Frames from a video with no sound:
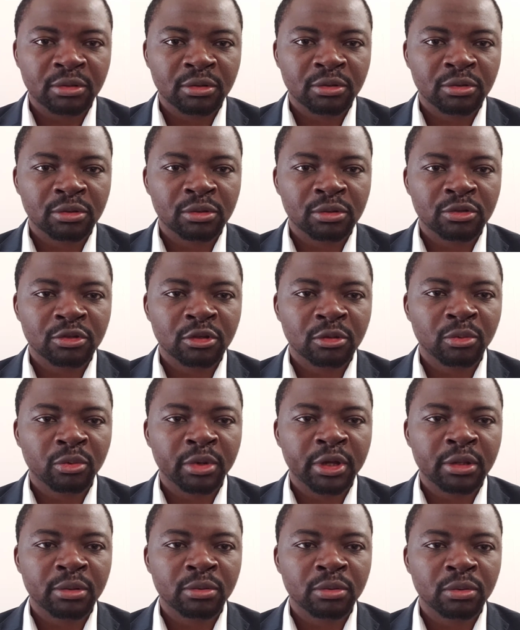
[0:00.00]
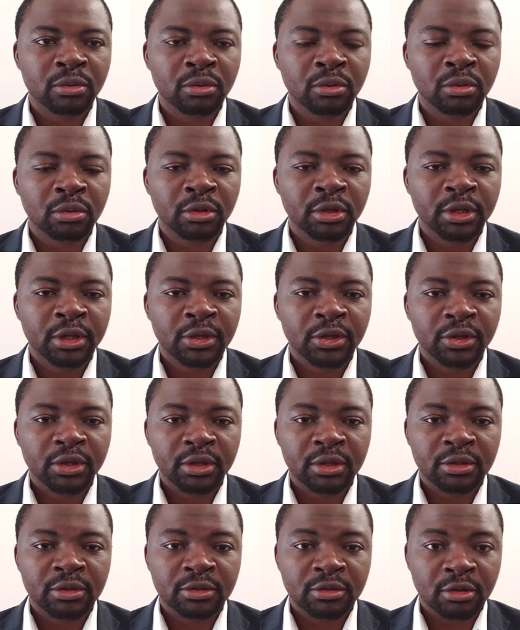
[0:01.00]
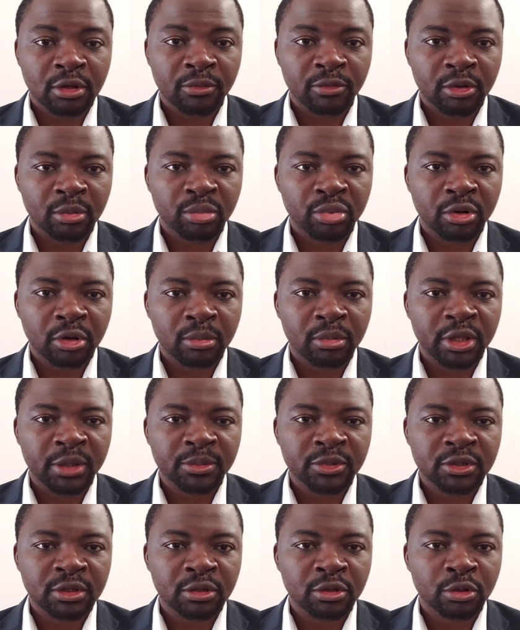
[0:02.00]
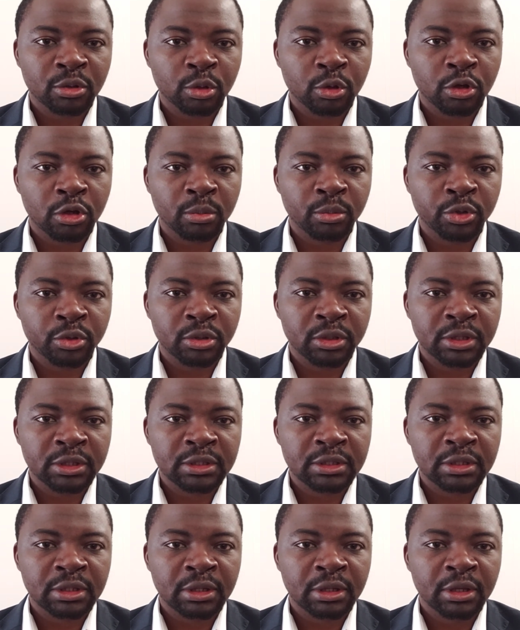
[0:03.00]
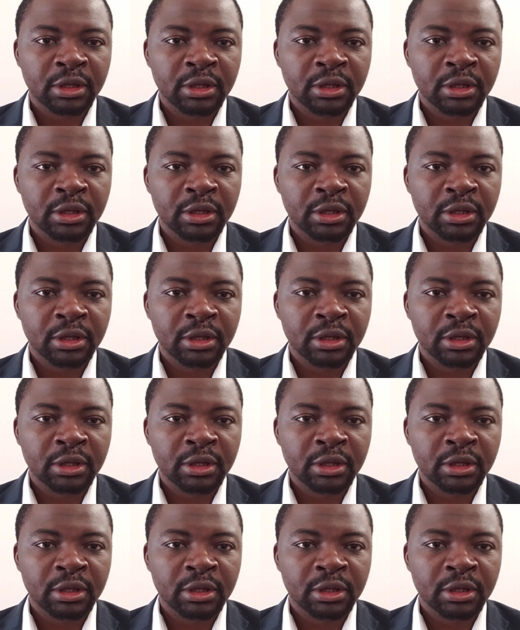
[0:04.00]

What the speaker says: You're someone who is solving problems in your community.